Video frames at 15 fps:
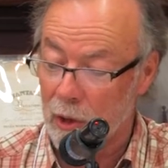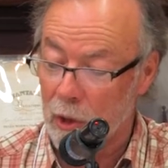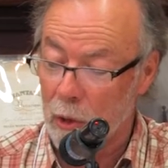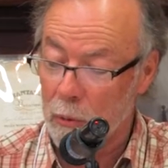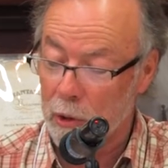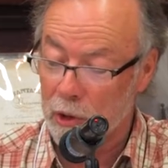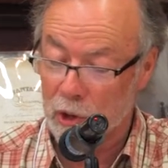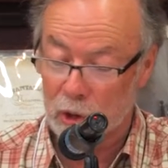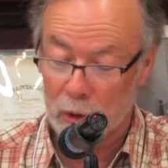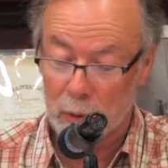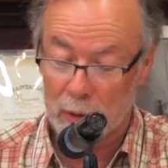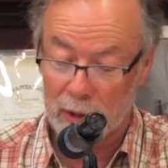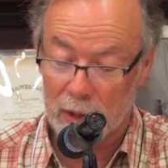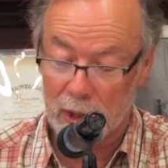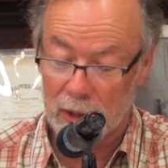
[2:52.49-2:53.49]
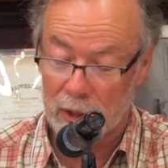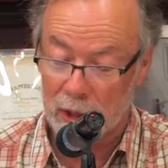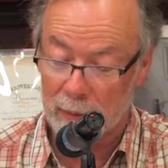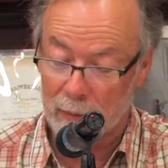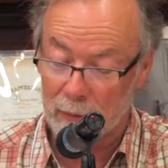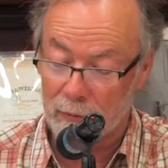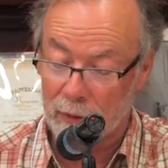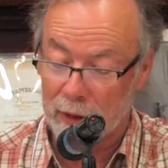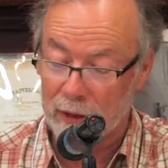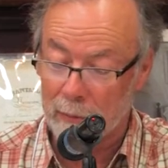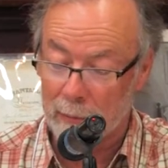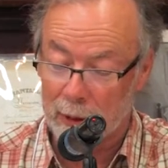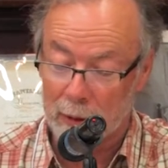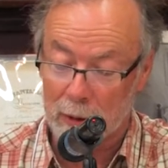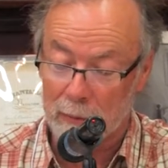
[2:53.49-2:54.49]
who eschew the teaching of the
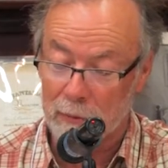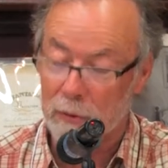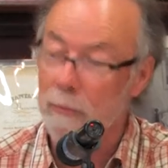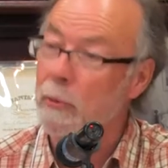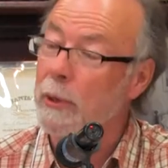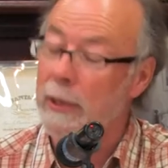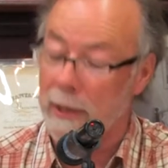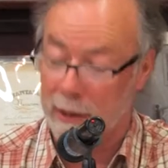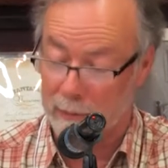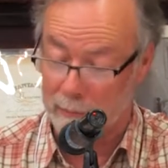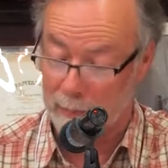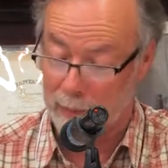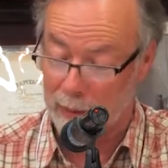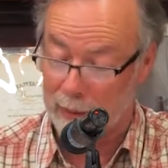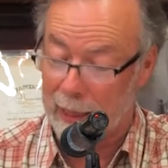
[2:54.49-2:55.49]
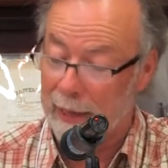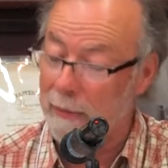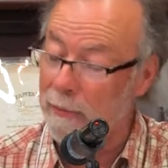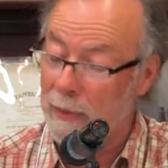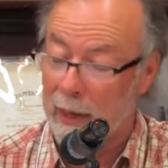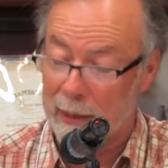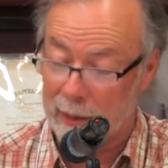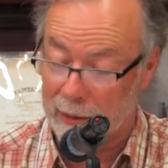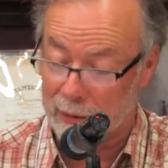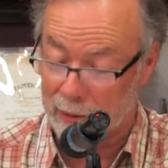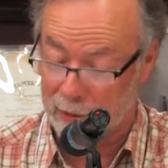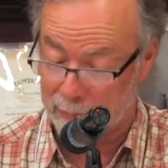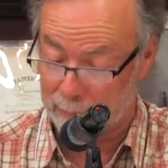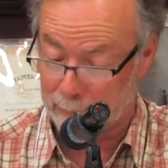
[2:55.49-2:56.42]
fundamentals of reading, like phonics.